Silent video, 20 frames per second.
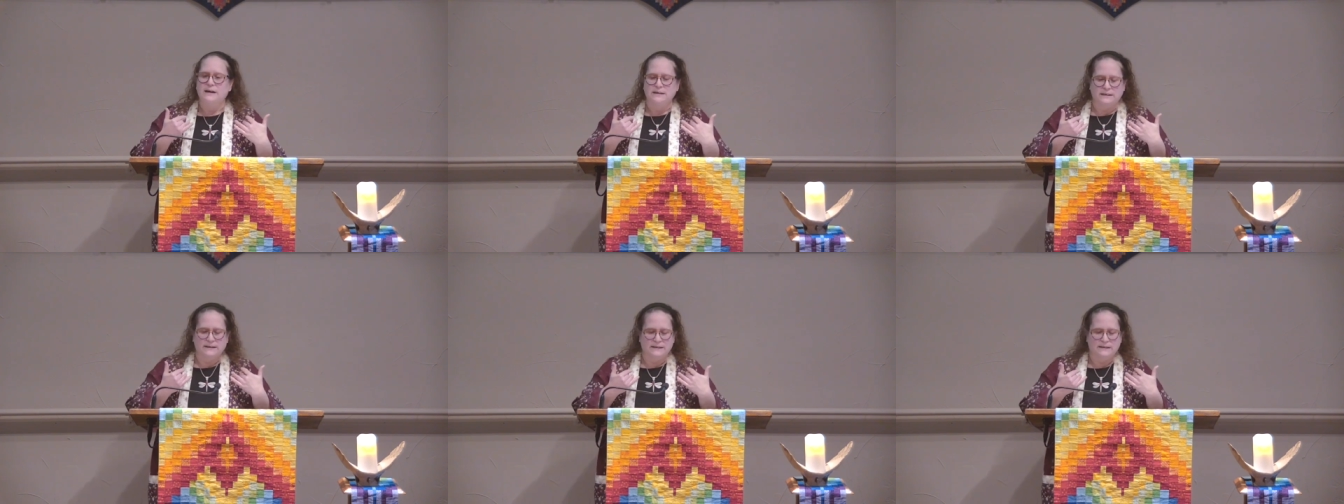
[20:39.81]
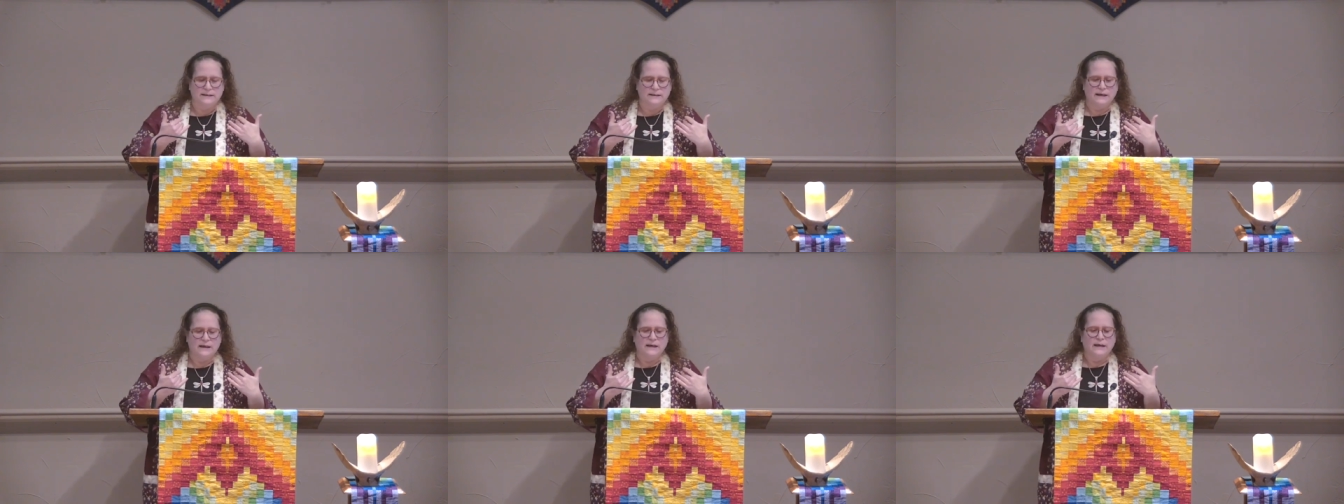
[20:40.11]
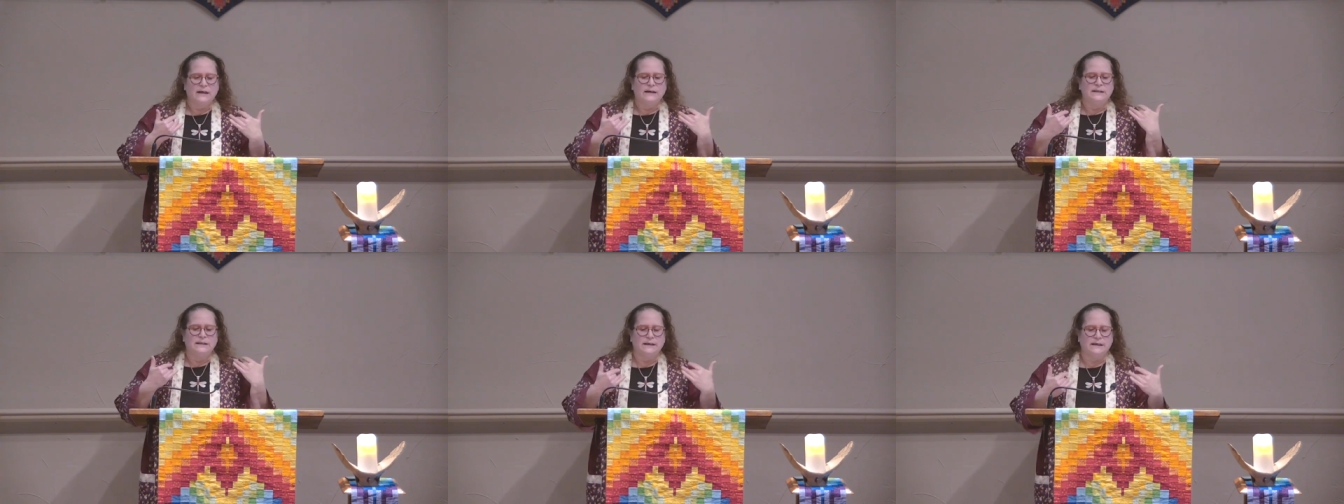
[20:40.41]
us
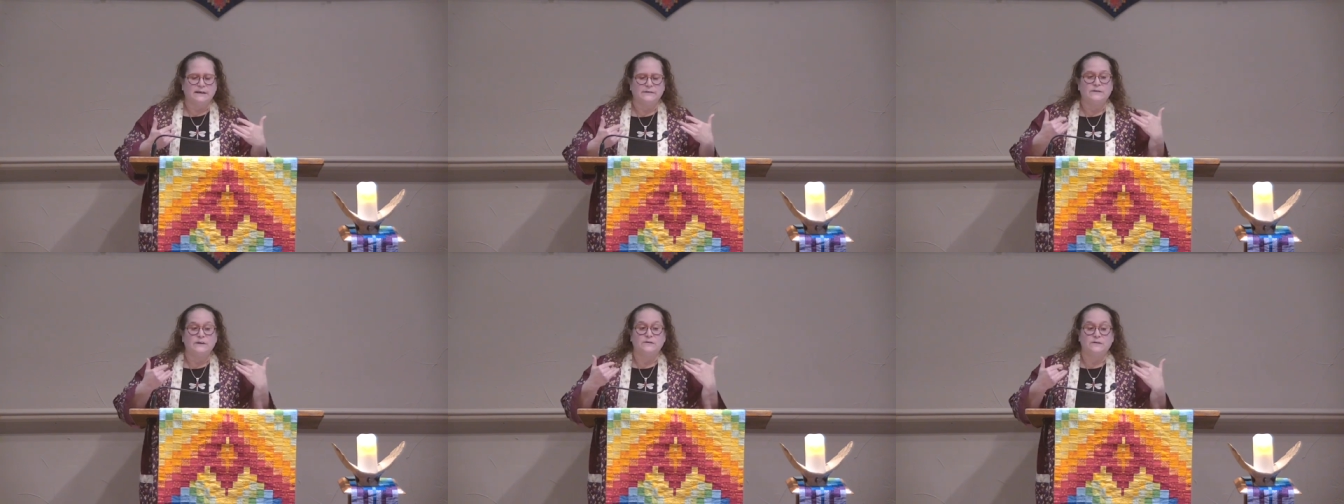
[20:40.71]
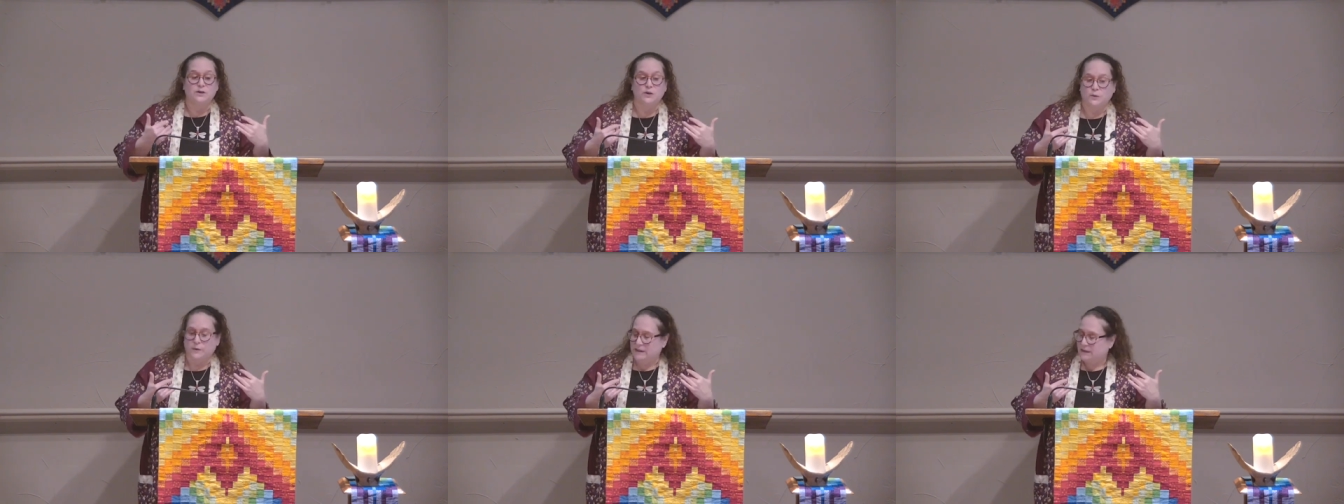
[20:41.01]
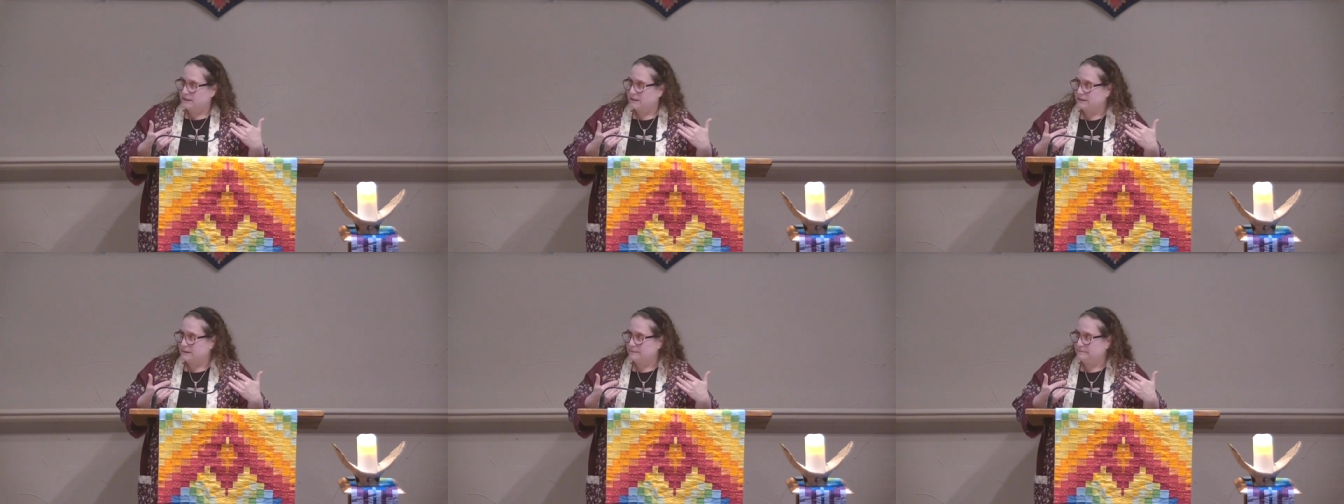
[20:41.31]
the gift of
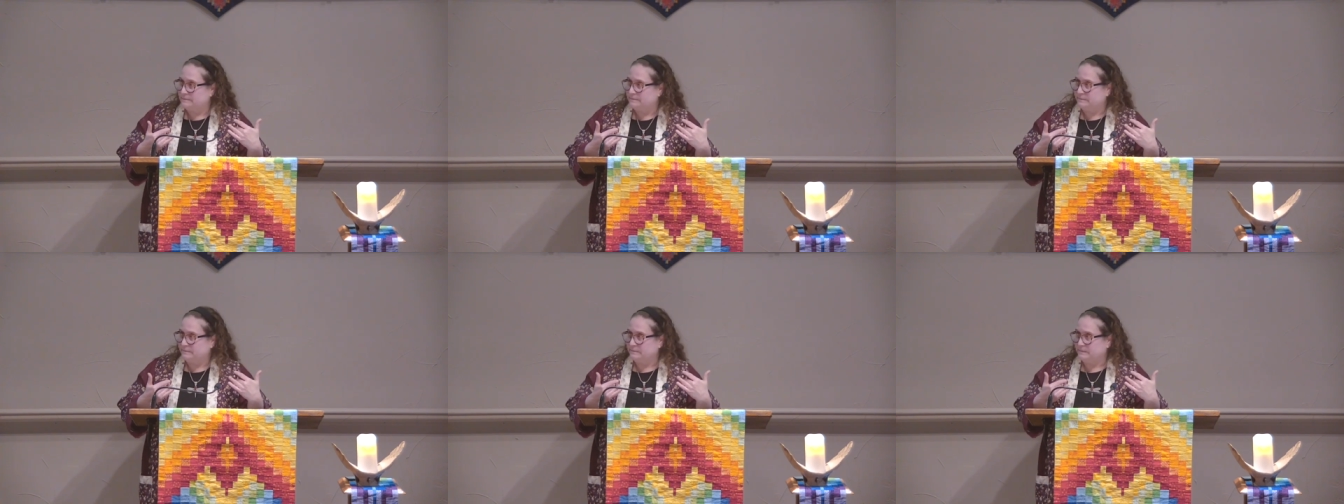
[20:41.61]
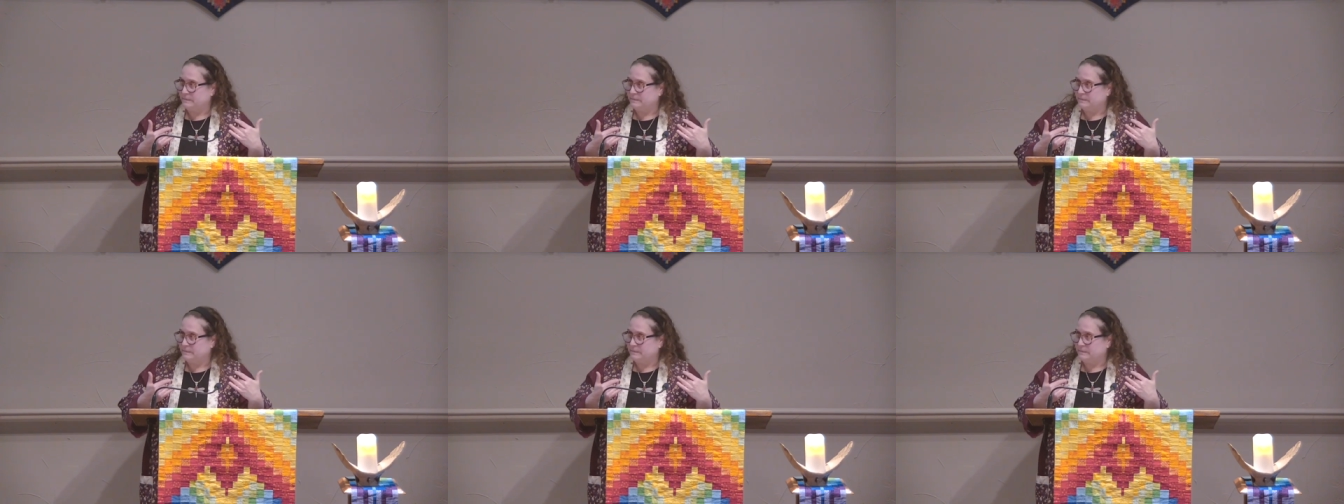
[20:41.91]
choice.